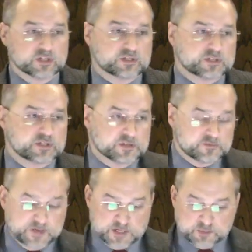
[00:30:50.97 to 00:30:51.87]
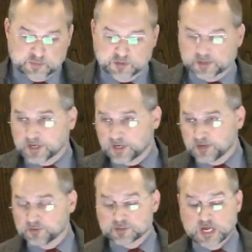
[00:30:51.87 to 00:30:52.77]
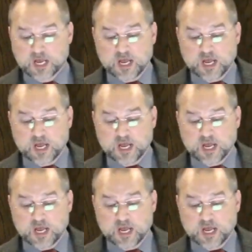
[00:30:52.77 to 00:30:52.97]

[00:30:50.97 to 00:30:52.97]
such as Facebook and others,